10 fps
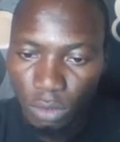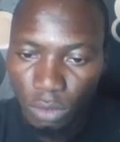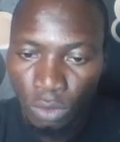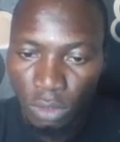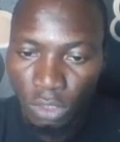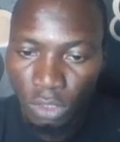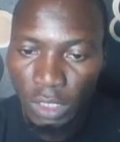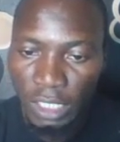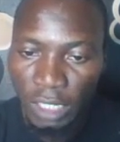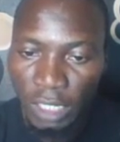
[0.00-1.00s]
So this
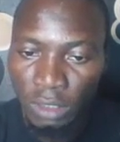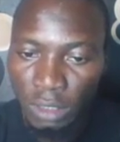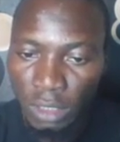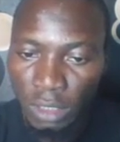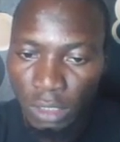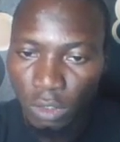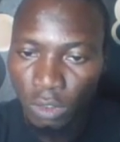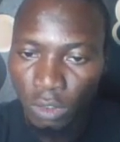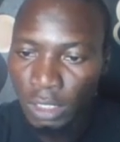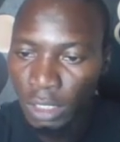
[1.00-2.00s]
one is having 6
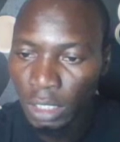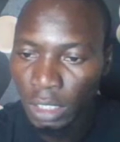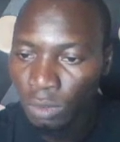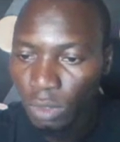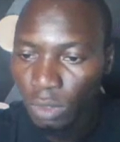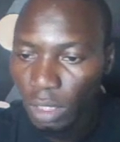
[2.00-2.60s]
orders in queue,